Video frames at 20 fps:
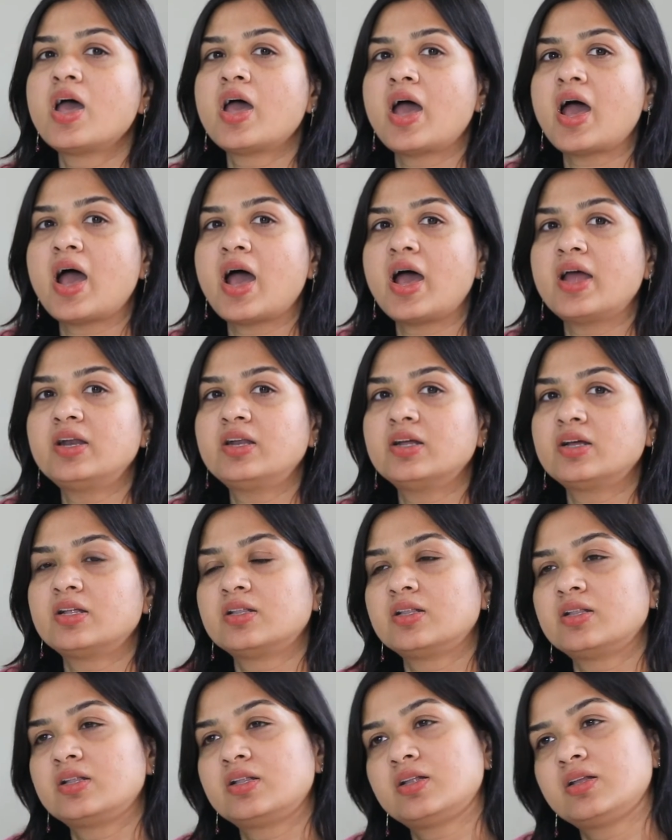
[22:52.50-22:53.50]
And
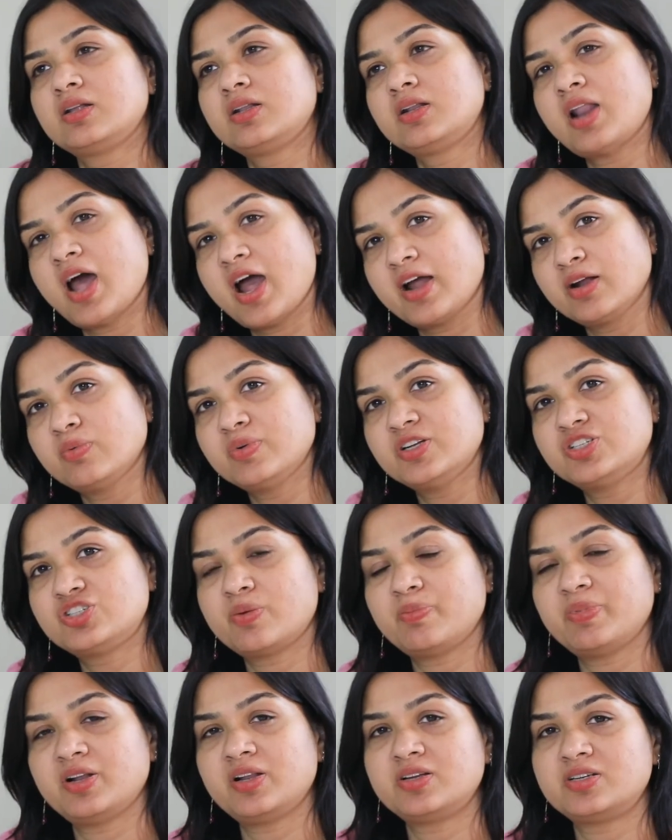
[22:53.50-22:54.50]
language
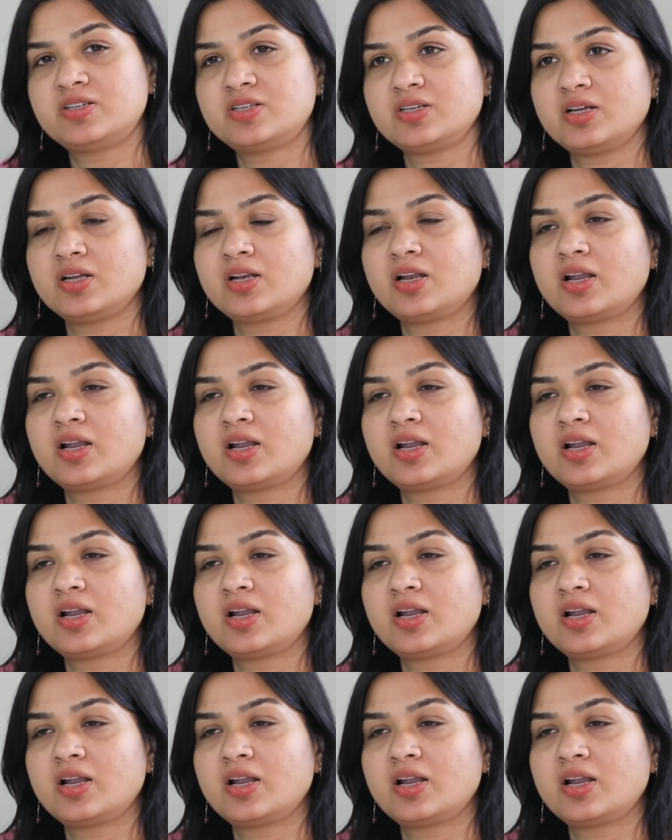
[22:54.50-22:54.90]
ability,